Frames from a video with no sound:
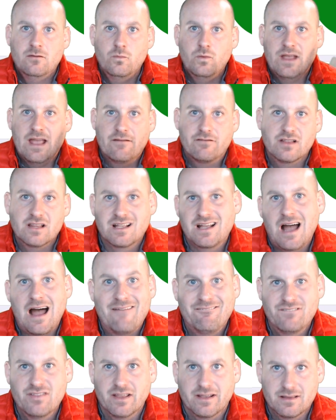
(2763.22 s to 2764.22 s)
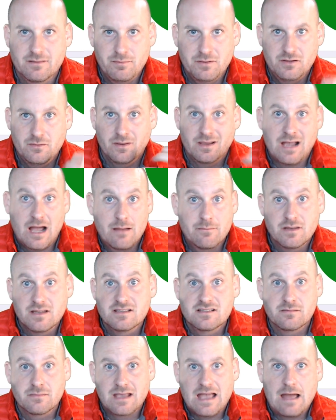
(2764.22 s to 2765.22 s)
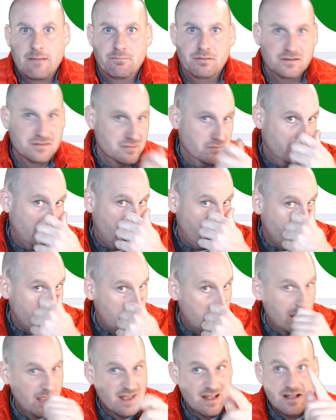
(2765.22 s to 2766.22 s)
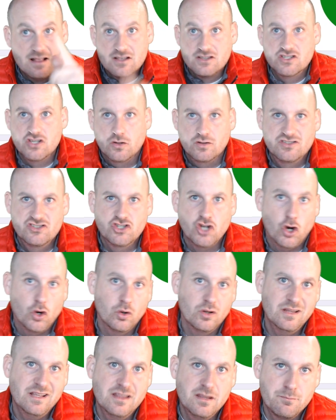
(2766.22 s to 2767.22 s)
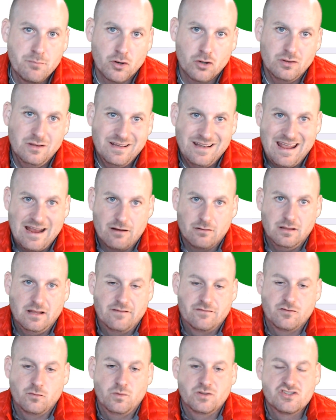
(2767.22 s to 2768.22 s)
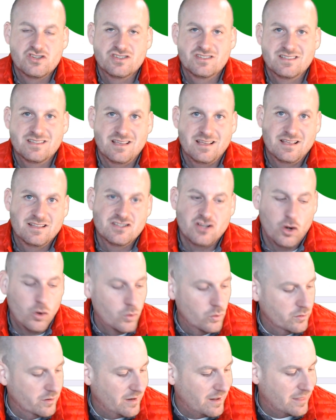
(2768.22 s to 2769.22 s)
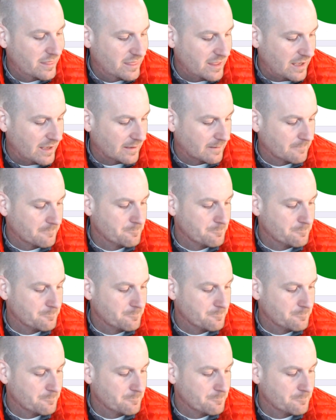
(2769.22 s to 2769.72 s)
we have a conflict between communism and capitalism there. So it's totally the Berlin airlift, which is its own thing.